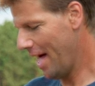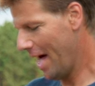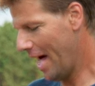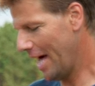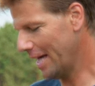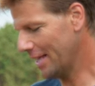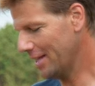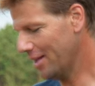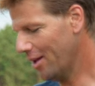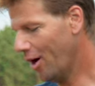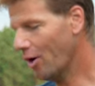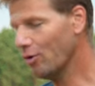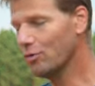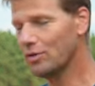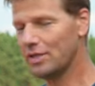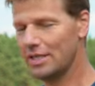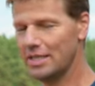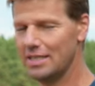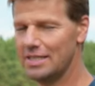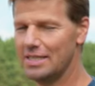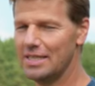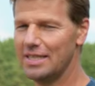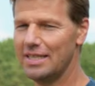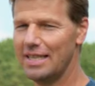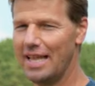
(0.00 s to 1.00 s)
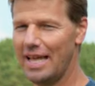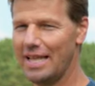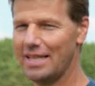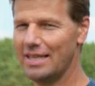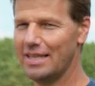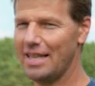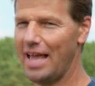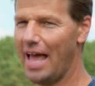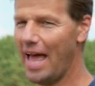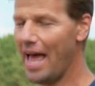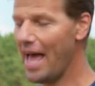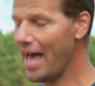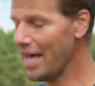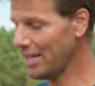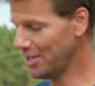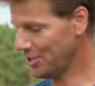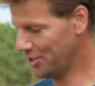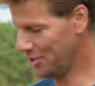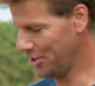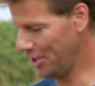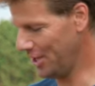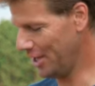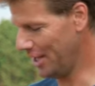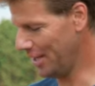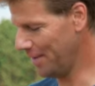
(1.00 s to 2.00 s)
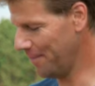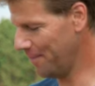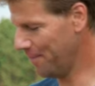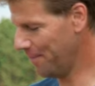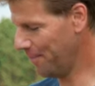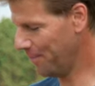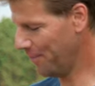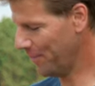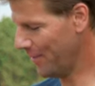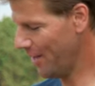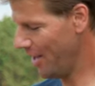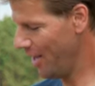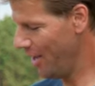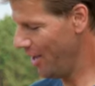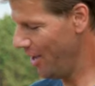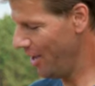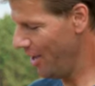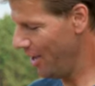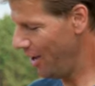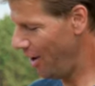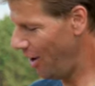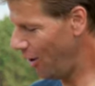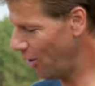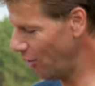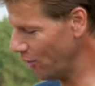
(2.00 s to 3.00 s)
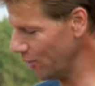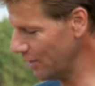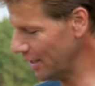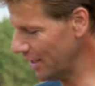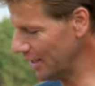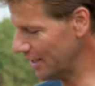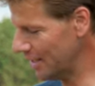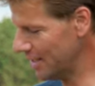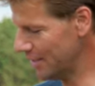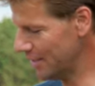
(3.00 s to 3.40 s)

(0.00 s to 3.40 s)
I noticed that actually holding